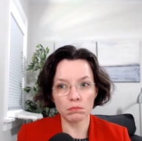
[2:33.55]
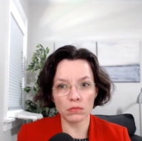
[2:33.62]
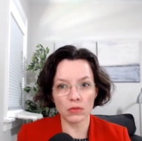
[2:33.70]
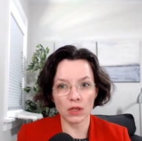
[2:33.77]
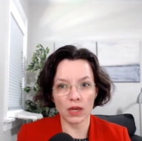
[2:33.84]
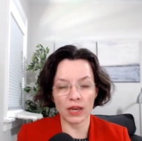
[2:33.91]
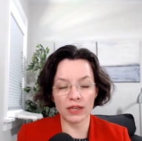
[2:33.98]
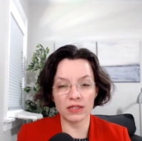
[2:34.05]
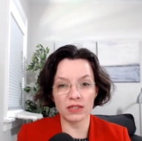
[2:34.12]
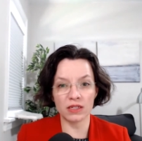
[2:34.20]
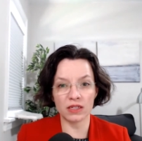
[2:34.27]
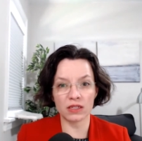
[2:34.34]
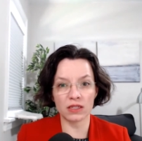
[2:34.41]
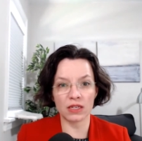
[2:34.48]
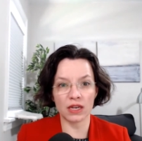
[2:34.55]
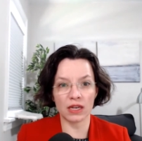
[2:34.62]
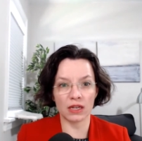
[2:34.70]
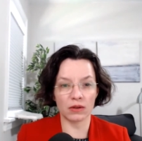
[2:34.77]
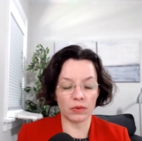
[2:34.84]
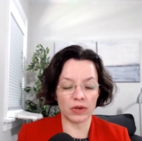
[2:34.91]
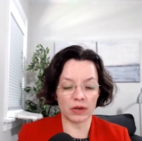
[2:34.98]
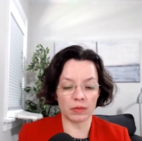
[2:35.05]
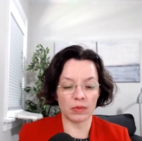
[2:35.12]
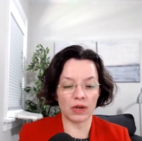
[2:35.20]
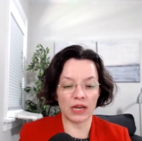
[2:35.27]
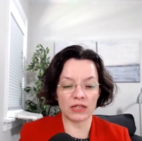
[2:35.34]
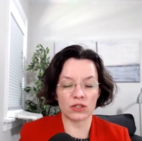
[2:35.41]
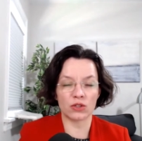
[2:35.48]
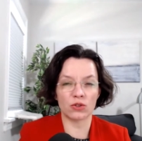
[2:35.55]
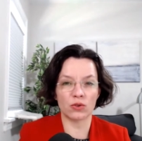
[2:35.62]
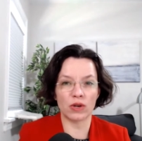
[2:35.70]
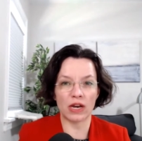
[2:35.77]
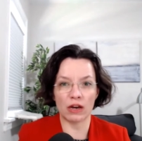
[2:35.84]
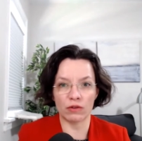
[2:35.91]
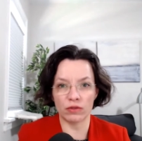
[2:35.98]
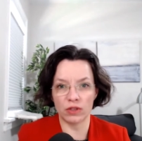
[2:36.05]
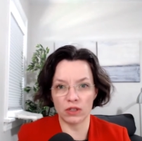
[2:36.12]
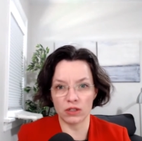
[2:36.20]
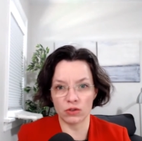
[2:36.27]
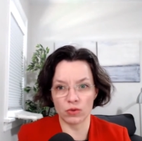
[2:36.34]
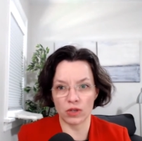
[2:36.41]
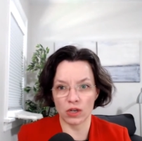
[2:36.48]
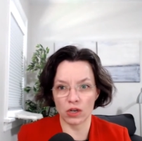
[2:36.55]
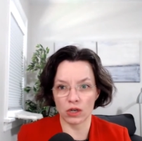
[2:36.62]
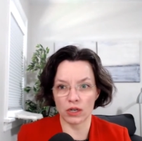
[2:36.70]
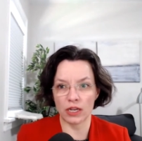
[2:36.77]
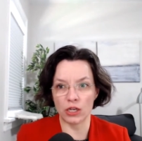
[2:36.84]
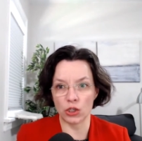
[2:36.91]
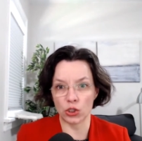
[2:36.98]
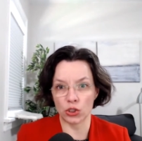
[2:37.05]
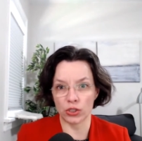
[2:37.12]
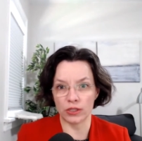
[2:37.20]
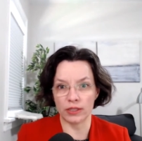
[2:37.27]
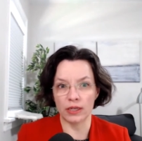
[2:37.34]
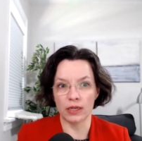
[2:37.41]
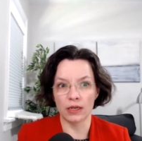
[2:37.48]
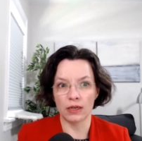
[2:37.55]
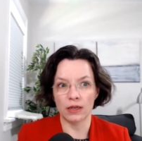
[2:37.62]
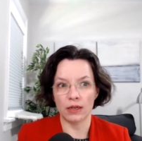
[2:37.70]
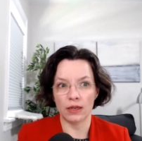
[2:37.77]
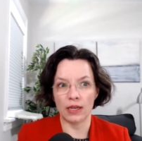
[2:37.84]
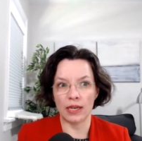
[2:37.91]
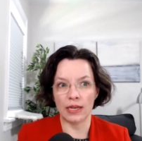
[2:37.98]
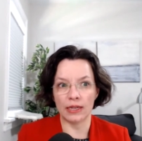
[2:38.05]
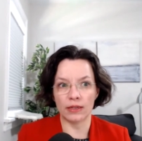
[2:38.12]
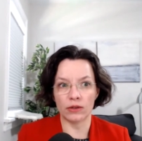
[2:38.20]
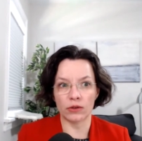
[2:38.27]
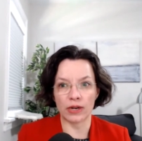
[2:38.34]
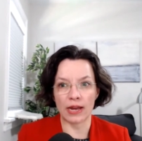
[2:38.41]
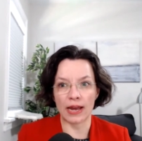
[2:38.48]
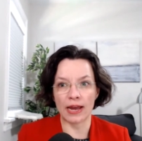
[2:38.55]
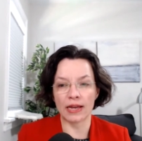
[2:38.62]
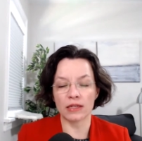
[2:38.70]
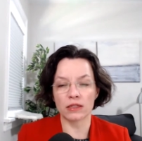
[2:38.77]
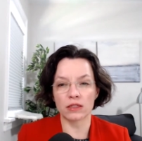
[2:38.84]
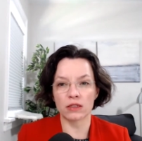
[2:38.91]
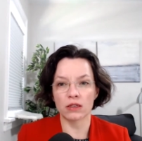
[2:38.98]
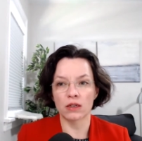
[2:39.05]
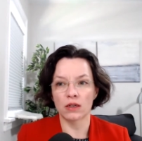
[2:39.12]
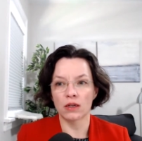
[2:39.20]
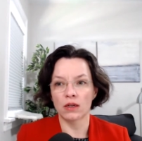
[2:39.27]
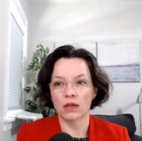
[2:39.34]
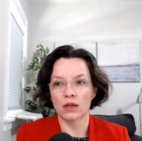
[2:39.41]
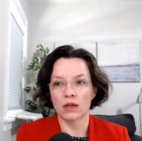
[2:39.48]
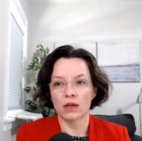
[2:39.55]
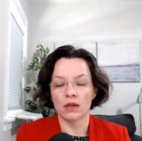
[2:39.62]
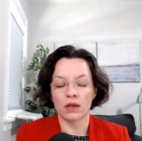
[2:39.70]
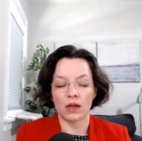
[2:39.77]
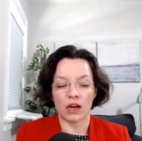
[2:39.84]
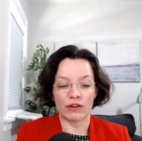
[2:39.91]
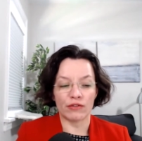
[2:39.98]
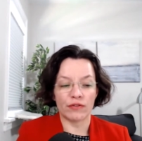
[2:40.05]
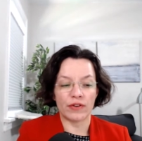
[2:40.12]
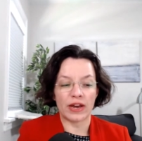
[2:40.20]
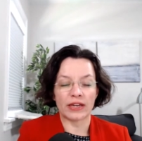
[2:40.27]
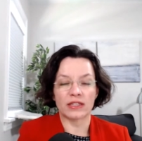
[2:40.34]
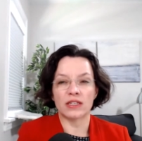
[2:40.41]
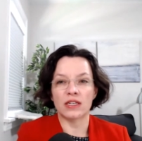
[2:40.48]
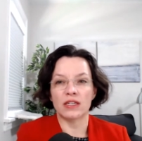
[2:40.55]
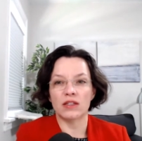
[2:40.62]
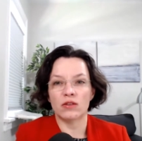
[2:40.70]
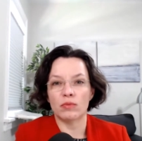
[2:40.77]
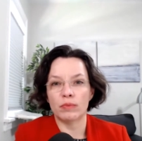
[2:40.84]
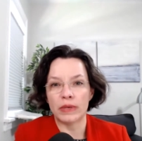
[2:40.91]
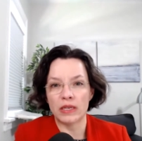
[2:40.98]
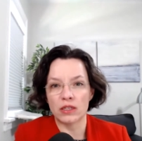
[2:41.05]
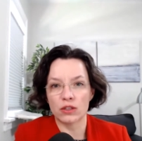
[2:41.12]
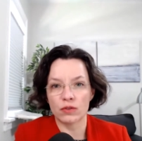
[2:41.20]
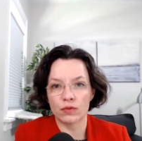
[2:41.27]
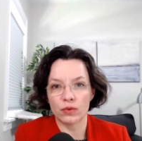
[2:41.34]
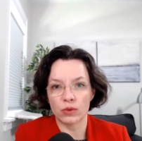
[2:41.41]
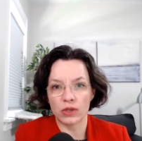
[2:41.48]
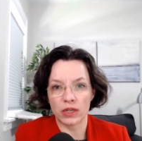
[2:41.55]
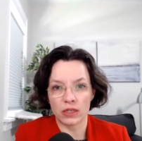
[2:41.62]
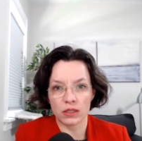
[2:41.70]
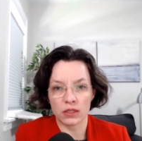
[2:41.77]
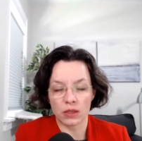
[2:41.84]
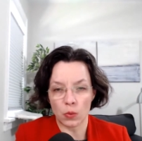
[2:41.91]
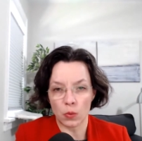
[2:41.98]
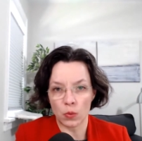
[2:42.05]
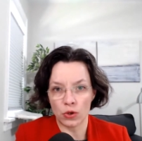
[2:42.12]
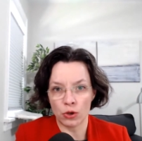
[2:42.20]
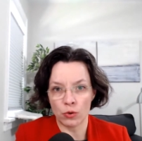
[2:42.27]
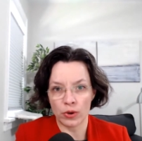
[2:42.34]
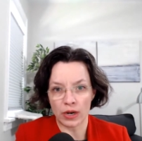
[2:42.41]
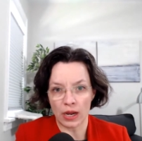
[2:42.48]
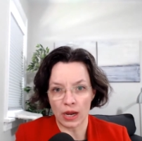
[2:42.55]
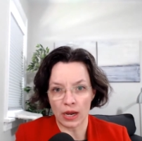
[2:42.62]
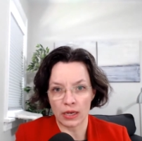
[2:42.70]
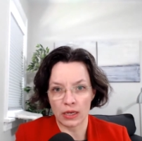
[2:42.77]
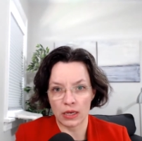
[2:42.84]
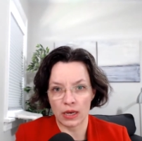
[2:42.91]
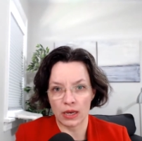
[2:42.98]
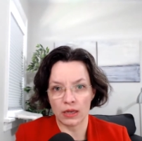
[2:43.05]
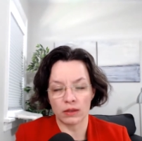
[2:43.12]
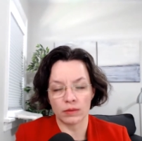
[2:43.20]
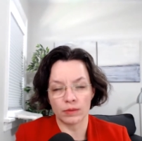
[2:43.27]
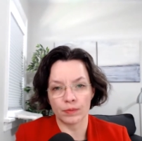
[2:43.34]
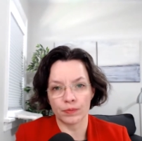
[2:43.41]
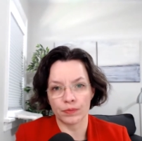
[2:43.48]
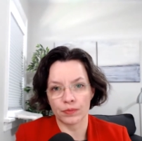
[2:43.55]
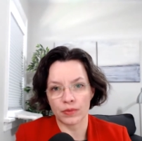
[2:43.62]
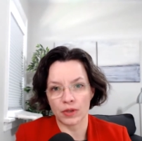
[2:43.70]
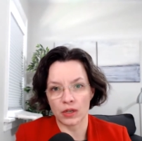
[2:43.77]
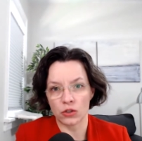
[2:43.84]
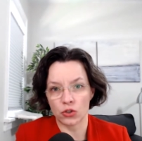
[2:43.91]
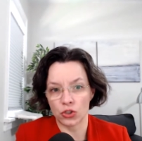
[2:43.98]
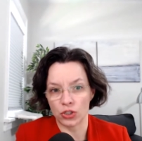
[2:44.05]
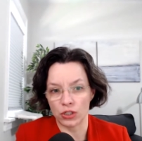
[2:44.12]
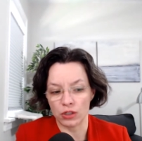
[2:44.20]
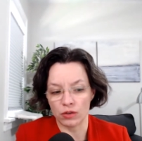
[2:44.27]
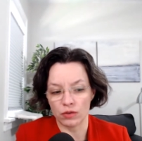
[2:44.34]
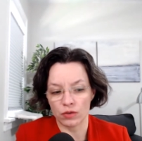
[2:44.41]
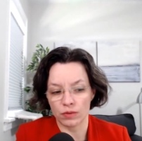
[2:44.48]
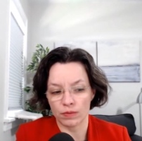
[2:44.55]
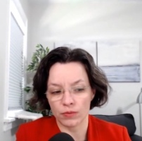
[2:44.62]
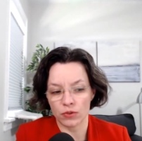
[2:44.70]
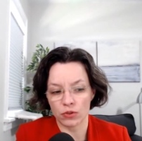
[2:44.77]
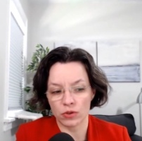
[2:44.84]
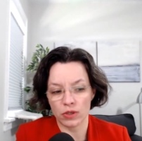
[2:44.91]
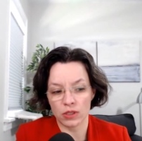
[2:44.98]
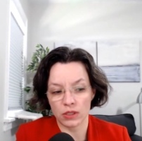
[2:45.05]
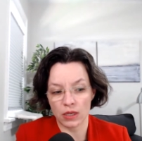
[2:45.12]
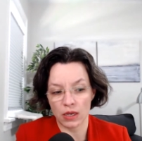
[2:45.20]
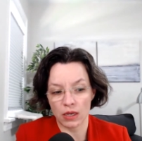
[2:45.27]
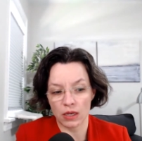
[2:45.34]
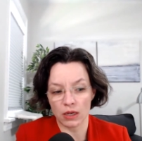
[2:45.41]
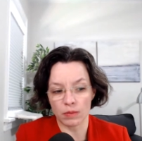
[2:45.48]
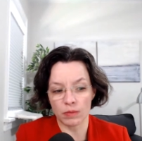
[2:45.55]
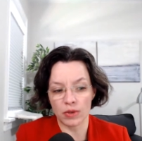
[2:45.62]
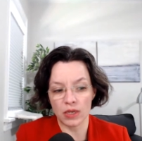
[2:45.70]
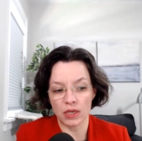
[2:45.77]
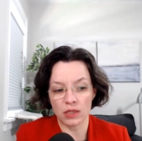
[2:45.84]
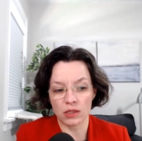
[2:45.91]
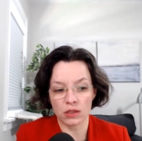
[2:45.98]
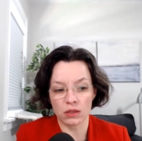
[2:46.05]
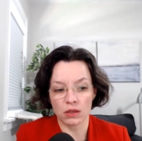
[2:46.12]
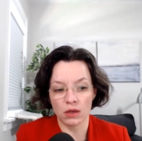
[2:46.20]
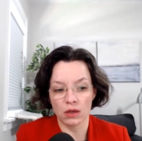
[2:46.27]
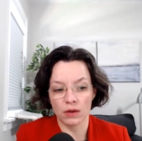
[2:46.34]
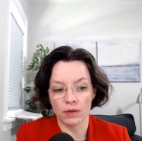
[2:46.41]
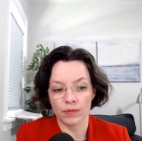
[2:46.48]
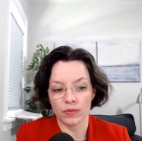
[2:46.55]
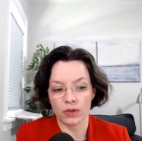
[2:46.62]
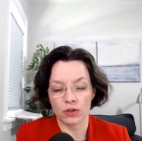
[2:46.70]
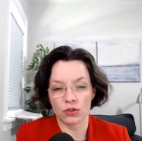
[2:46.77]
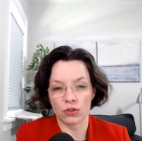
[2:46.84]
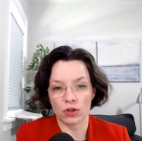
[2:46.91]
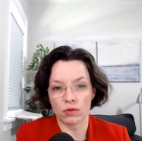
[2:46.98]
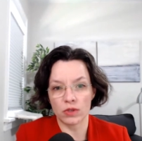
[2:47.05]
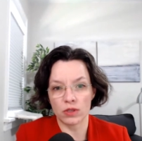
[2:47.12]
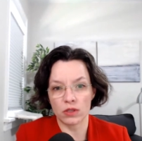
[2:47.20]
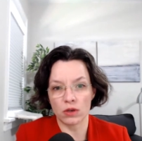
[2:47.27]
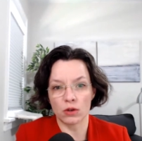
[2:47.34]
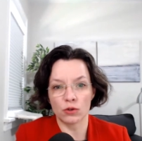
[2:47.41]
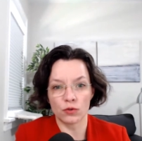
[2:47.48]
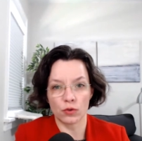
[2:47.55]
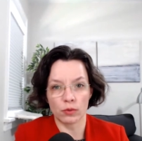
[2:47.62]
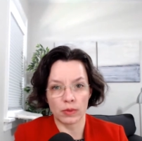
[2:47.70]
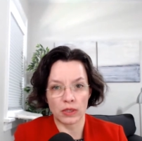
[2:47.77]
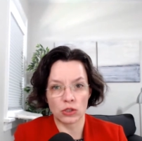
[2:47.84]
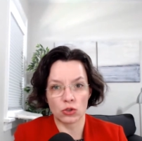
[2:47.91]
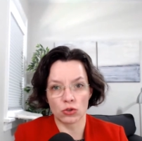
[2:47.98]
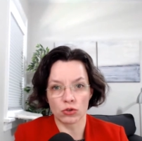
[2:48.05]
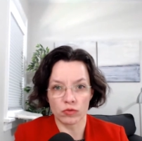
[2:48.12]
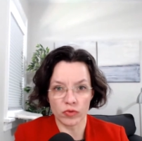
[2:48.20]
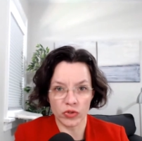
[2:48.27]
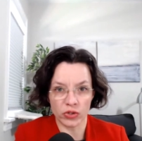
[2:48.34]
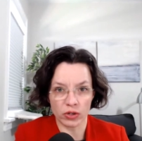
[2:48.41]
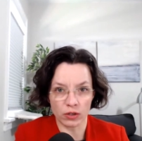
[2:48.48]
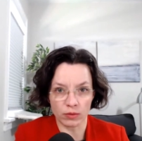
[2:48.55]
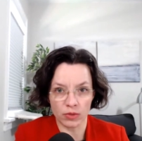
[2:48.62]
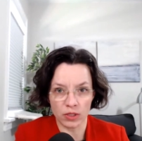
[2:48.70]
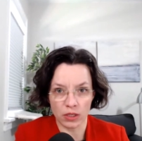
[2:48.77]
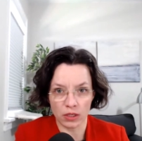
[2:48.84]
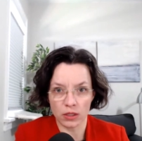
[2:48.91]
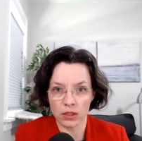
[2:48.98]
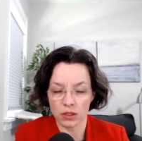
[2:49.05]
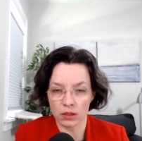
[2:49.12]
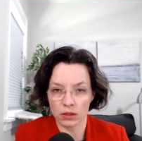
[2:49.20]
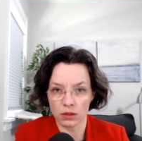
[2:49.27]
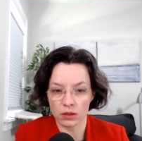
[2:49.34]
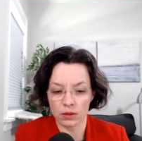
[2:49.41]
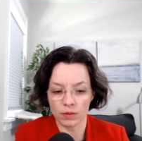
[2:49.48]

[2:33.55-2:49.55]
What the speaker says: existing and we are blessed to have this reincarnation in or at, affecting the peacefulness that you and I can achieve? So he's saying here, peace does not result from external circumstances.